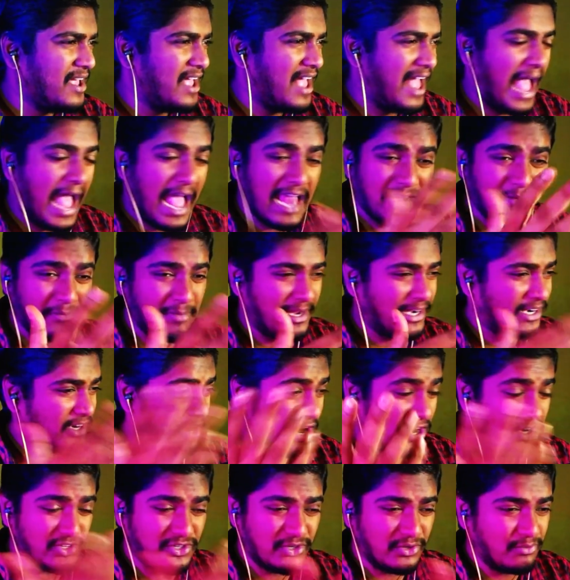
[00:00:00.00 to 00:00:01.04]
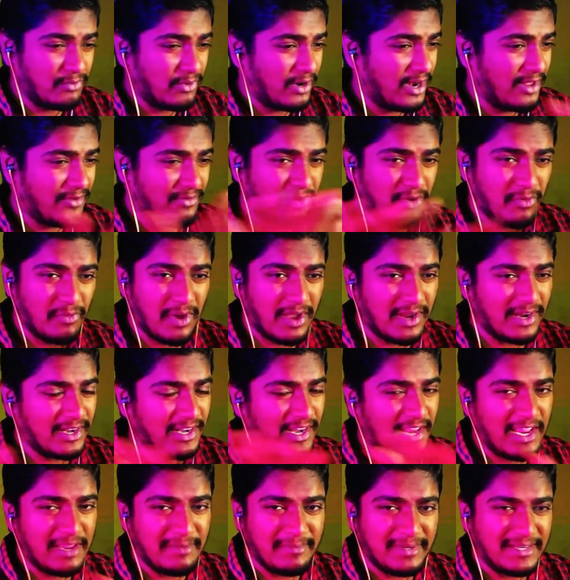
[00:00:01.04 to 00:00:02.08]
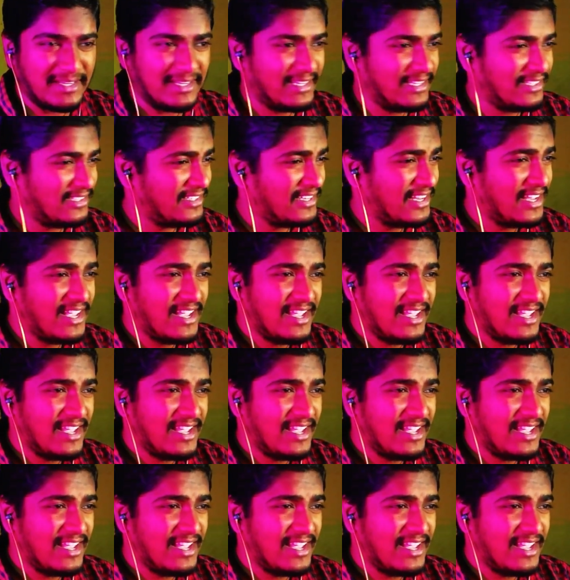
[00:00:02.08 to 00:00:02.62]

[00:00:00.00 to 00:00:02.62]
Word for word: anime cartoon whatever you want to name it it's